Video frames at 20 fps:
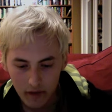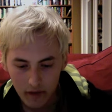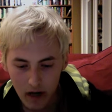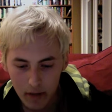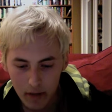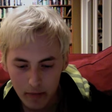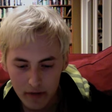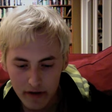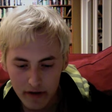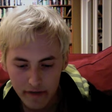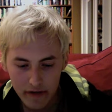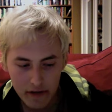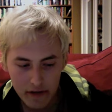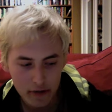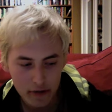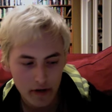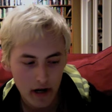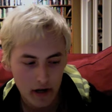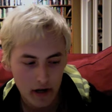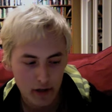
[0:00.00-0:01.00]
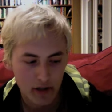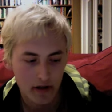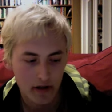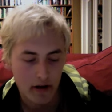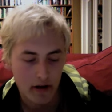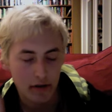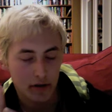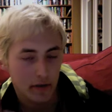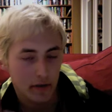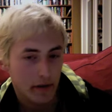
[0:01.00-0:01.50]
brief introduction.
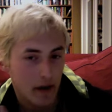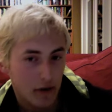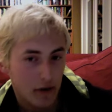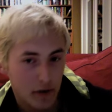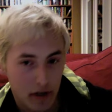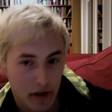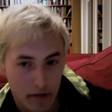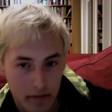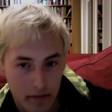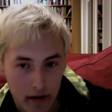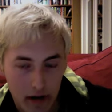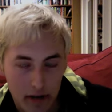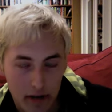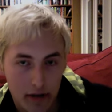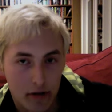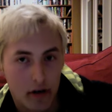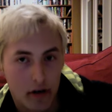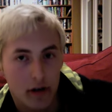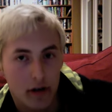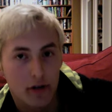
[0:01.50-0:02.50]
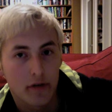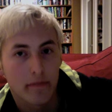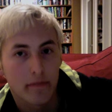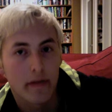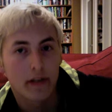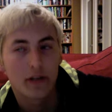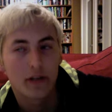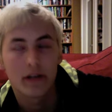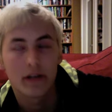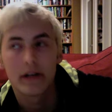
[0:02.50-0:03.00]
Oh, something else I should
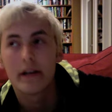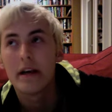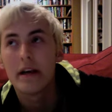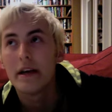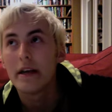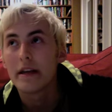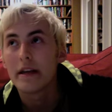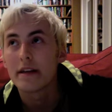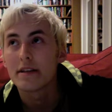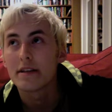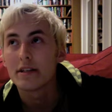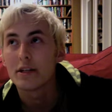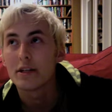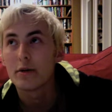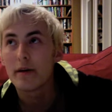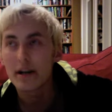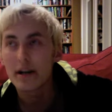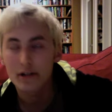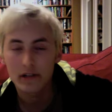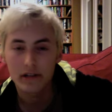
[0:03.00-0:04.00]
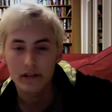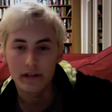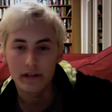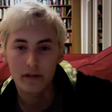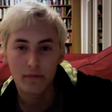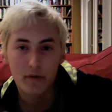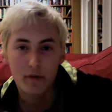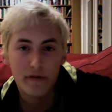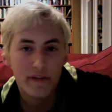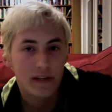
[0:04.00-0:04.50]
mention is the
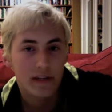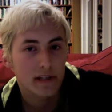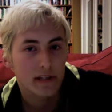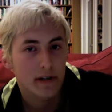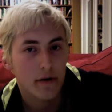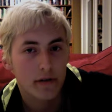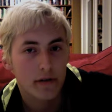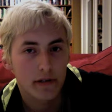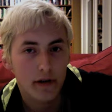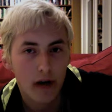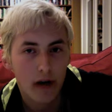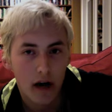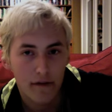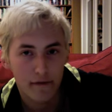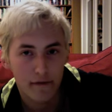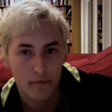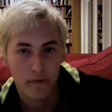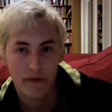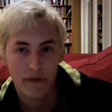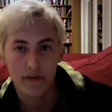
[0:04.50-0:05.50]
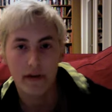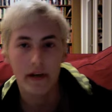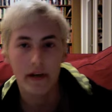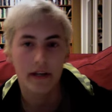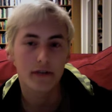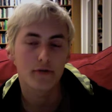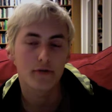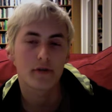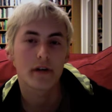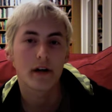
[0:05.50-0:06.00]
movie starts off with the
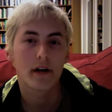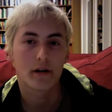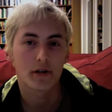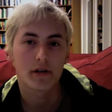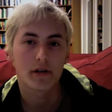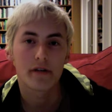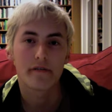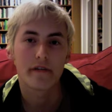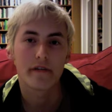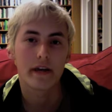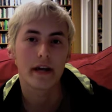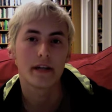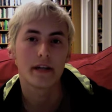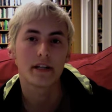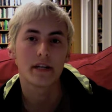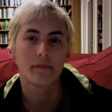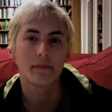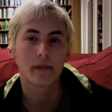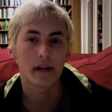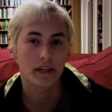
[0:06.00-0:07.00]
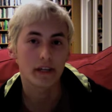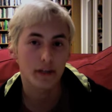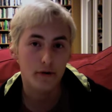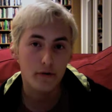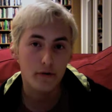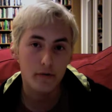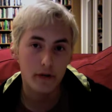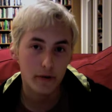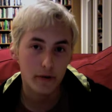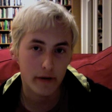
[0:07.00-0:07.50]
introduction of the A-Team. Like,
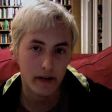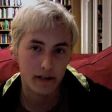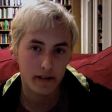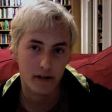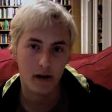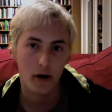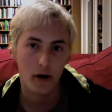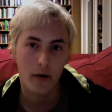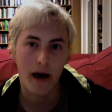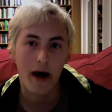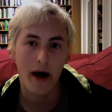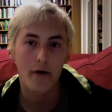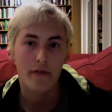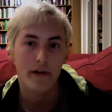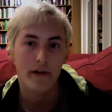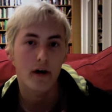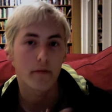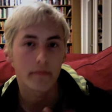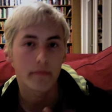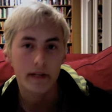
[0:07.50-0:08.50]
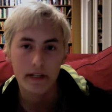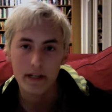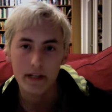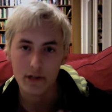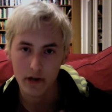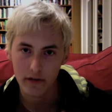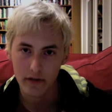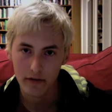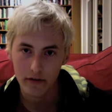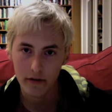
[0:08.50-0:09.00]
you get to know how they all meet
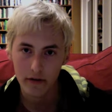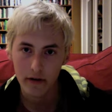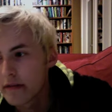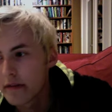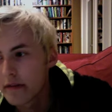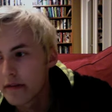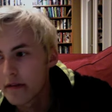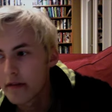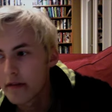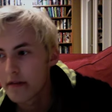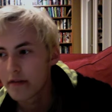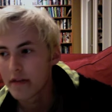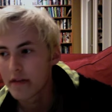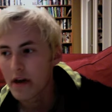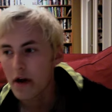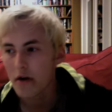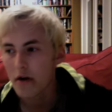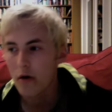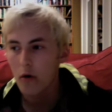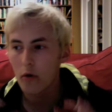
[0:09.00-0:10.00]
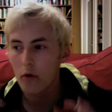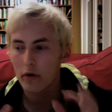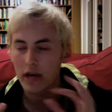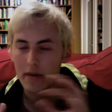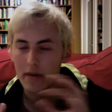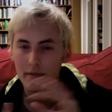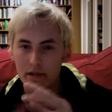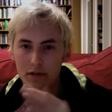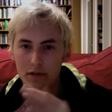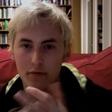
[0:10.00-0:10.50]
each other. Their whole
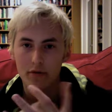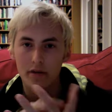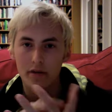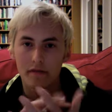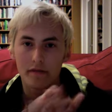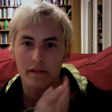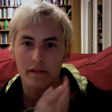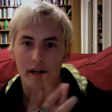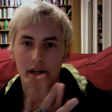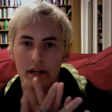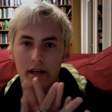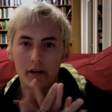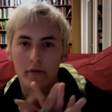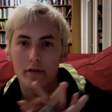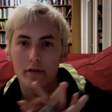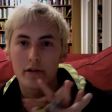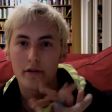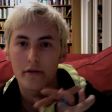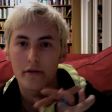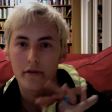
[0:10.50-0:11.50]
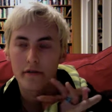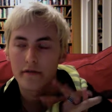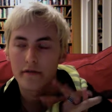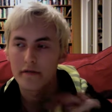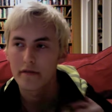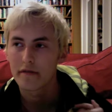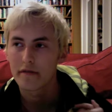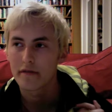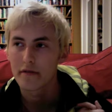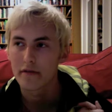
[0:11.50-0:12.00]
chemistry of getting to know each other
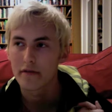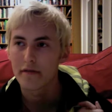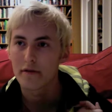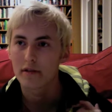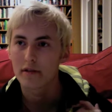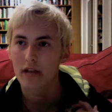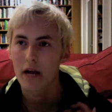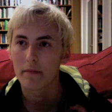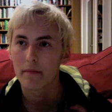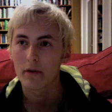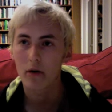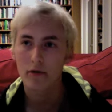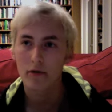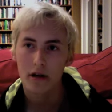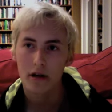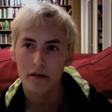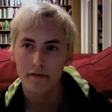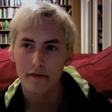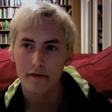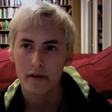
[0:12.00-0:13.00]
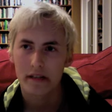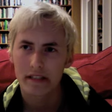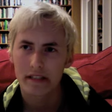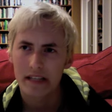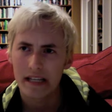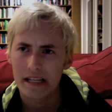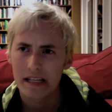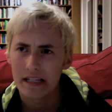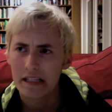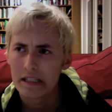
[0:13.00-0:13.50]
for the first time goes on for, I'd
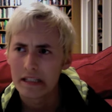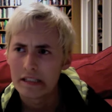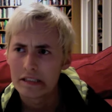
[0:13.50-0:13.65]
say,